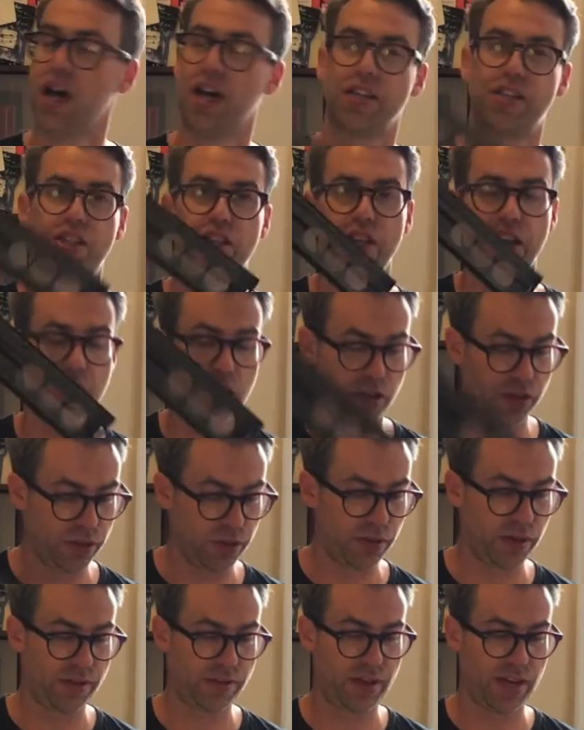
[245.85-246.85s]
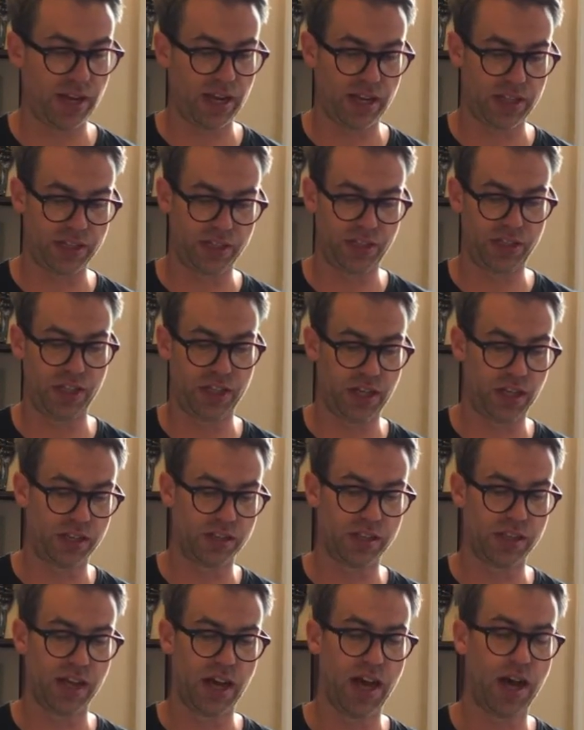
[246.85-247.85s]
snare unit that I sit
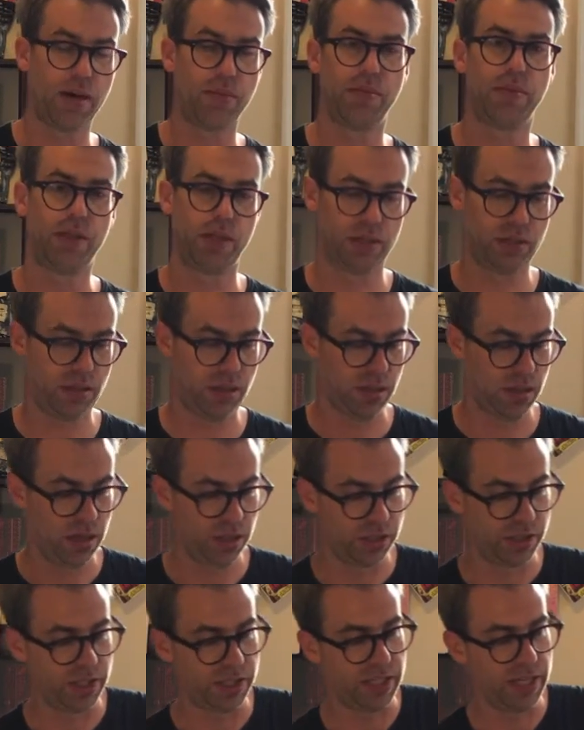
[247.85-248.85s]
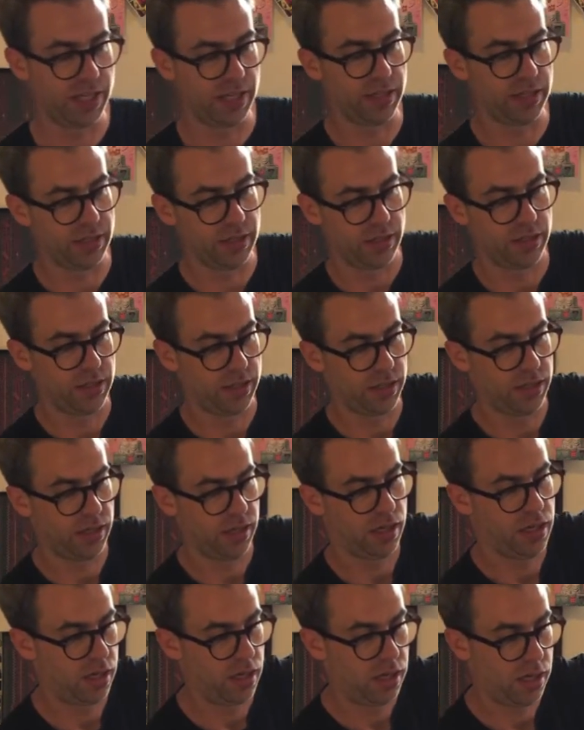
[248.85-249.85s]
on top to get
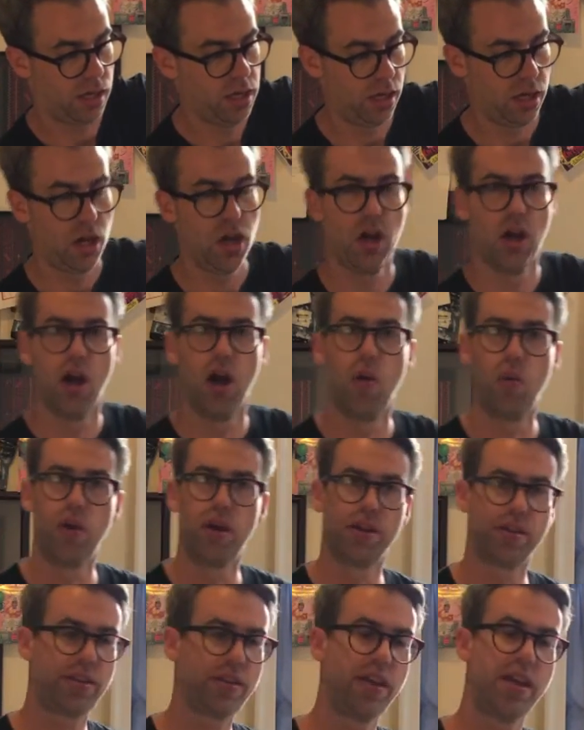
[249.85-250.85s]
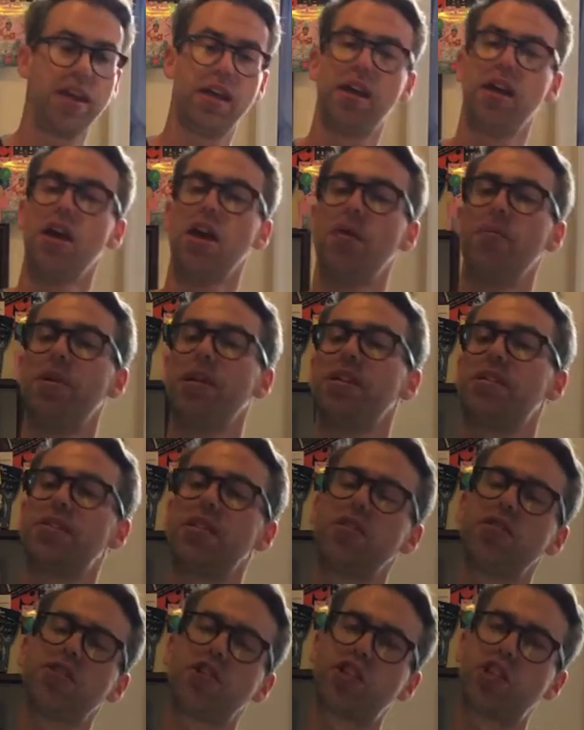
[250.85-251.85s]
weird thing, but it's a
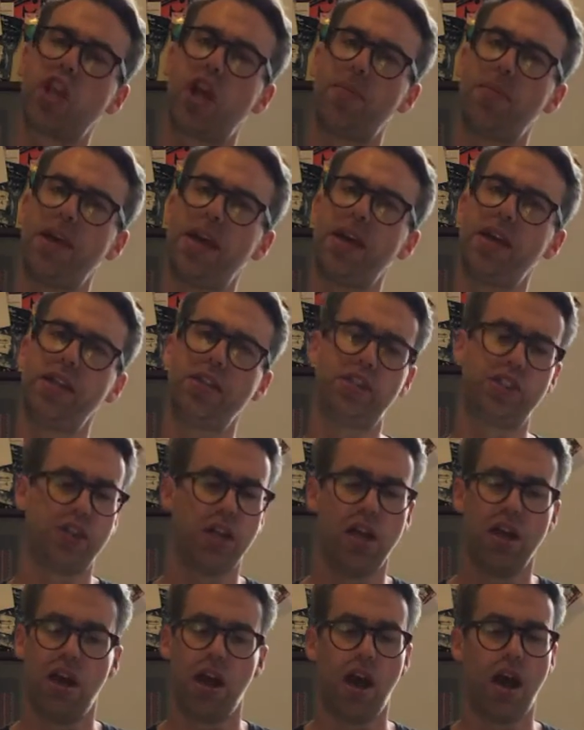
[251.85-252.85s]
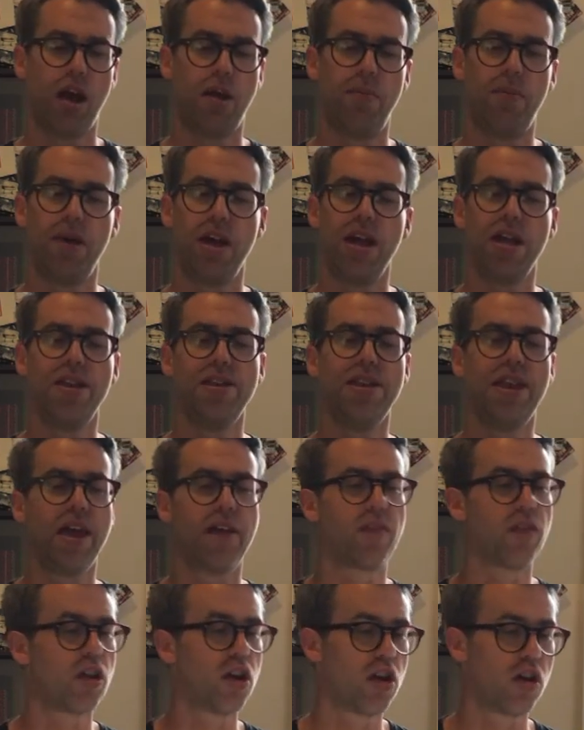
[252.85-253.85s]
little sharp edge.
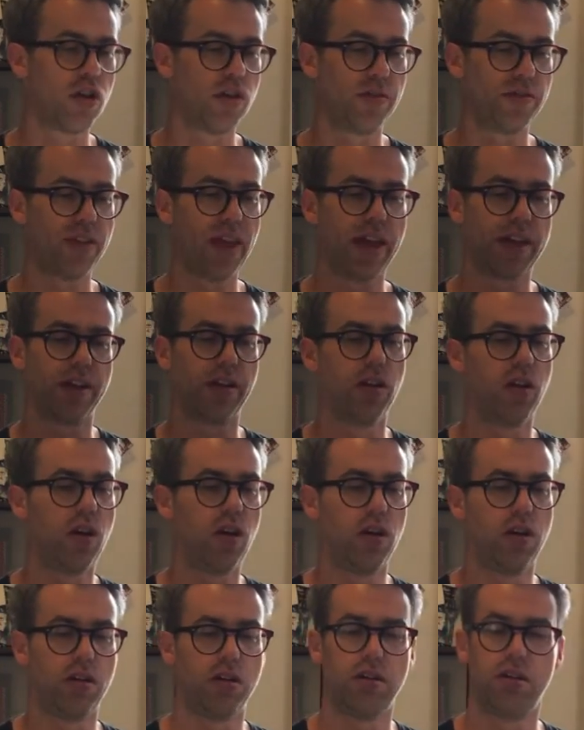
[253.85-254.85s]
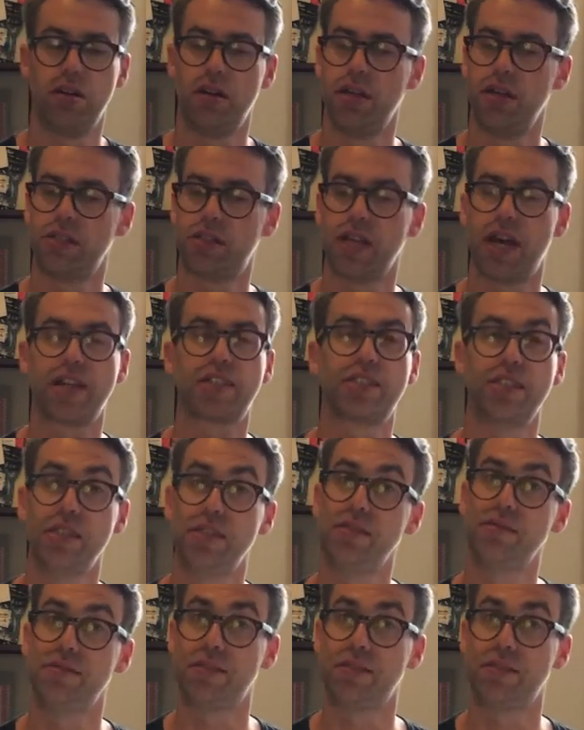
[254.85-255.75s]
Never hurt that at all. It's actually